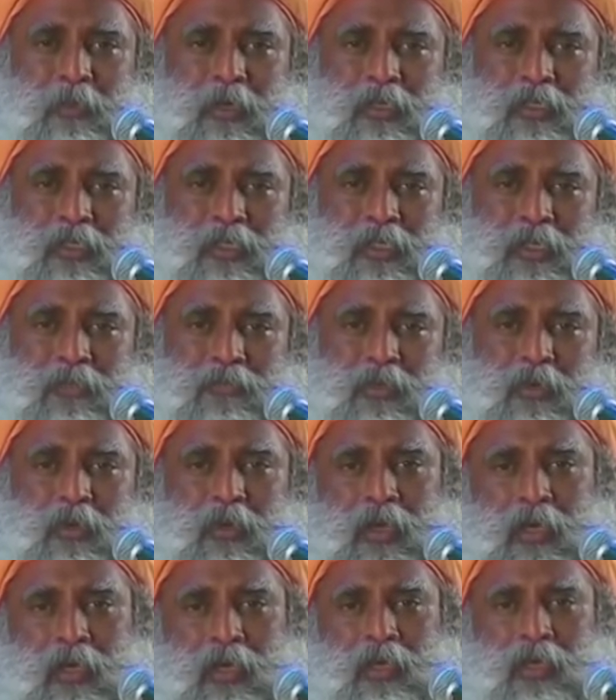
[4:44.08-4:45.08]
process of
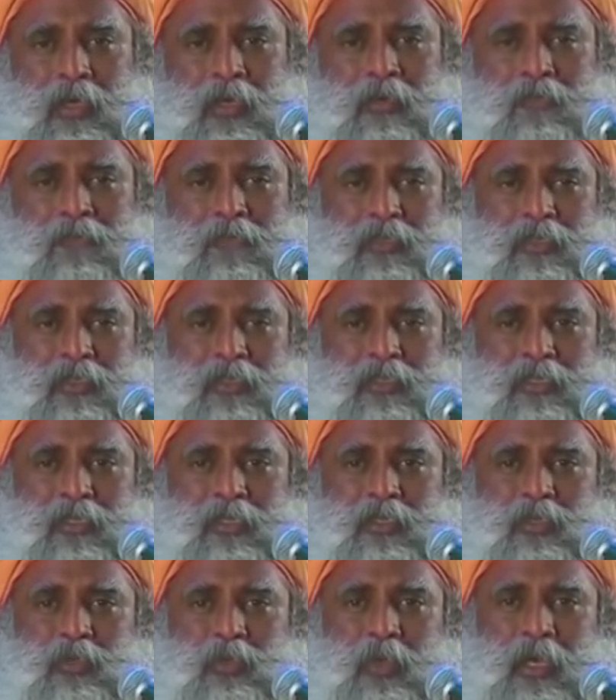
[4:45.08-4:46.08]
yoga, within
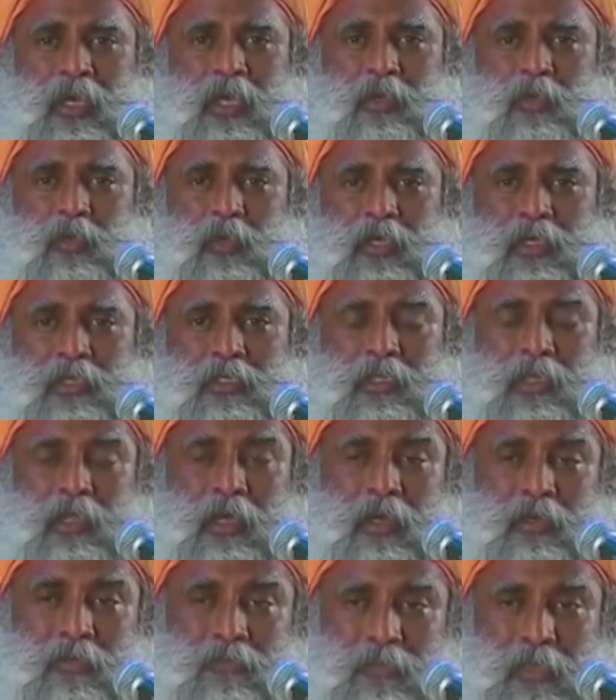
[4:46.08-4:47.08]
6 to 8 weeks,
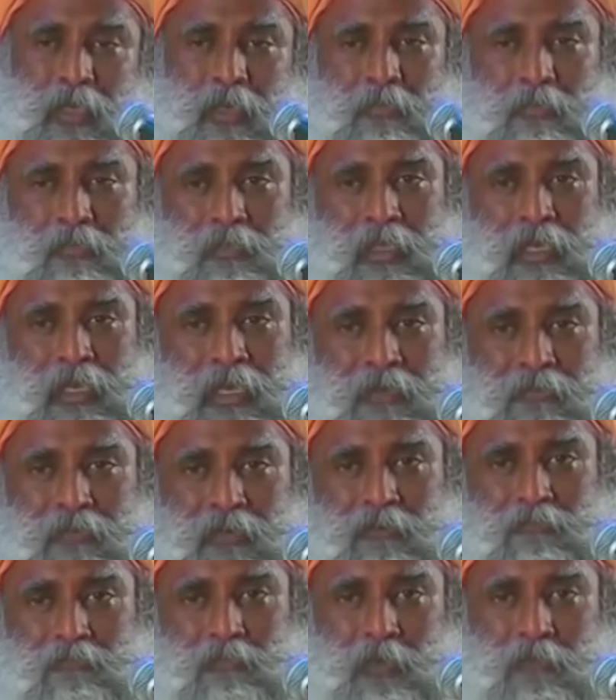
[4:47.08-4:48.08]
lot of them, their
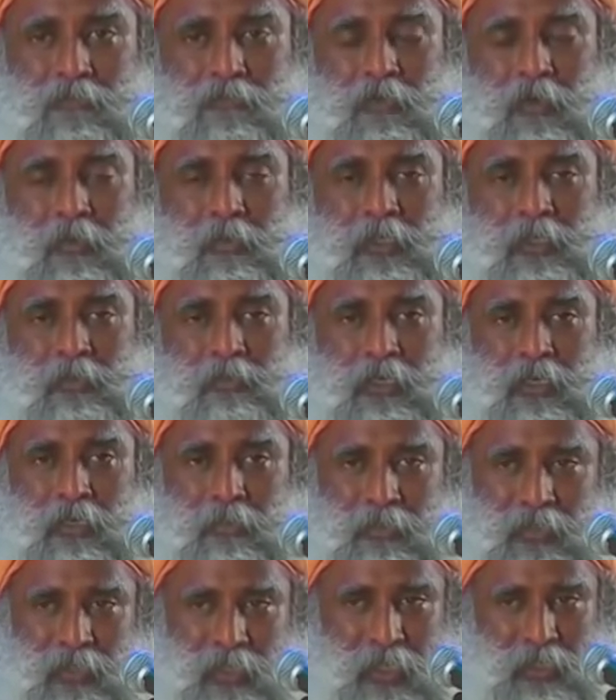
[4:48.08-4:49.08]
level of performance
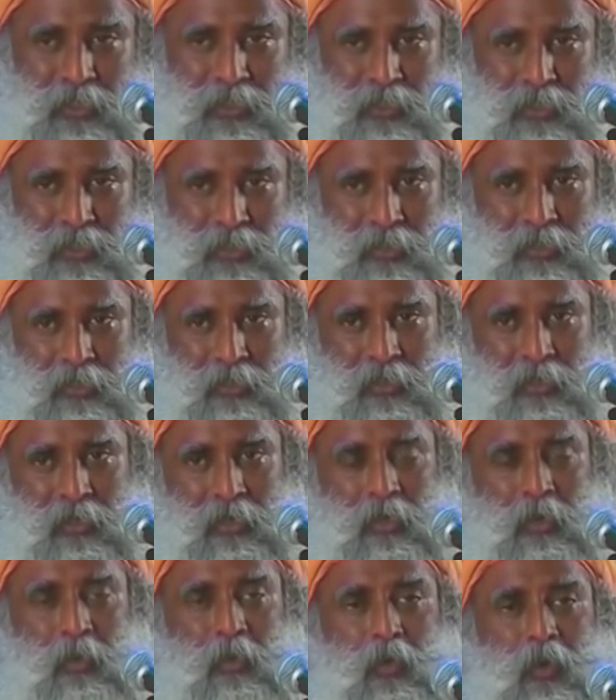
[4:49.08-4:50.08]
becomes such.
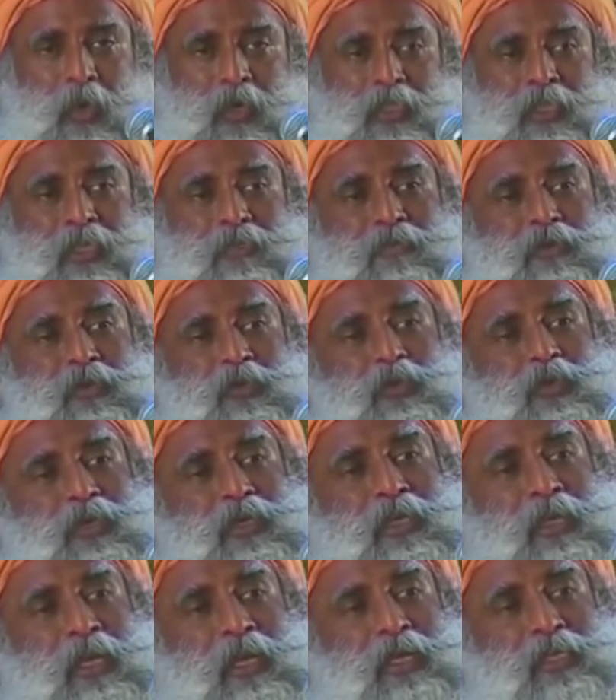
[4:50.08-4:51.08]
What they were doing
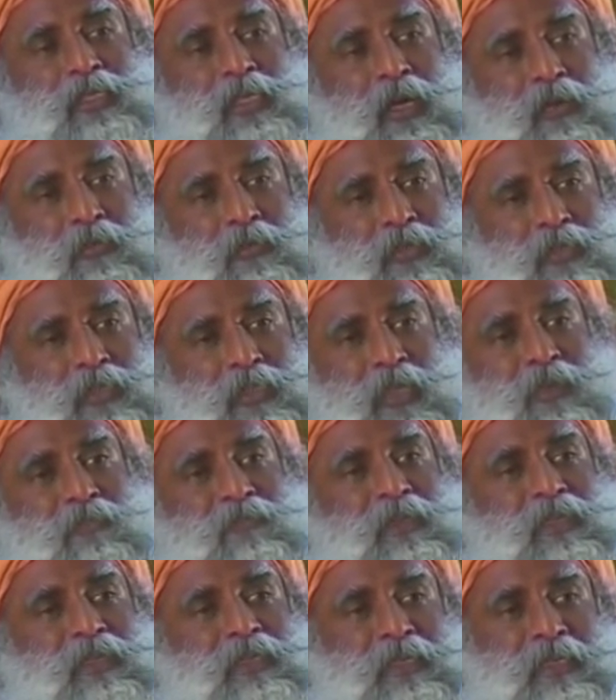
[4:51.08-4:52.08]
in 8 hours, they're
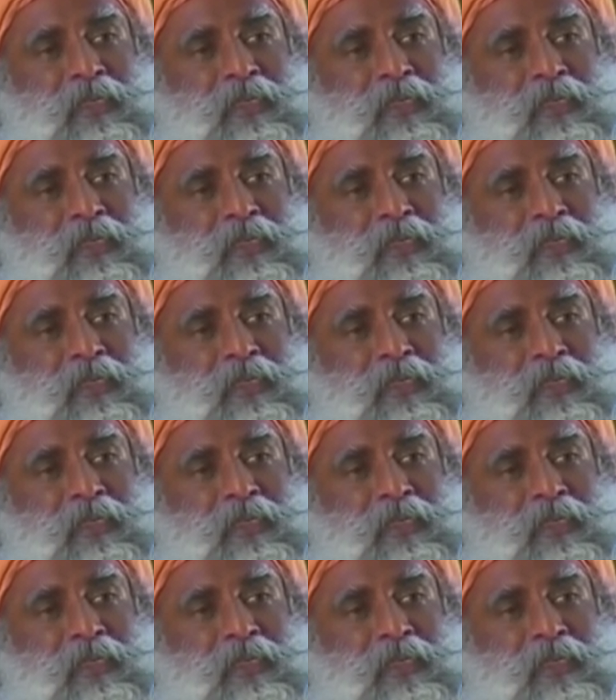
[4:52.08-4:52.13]
very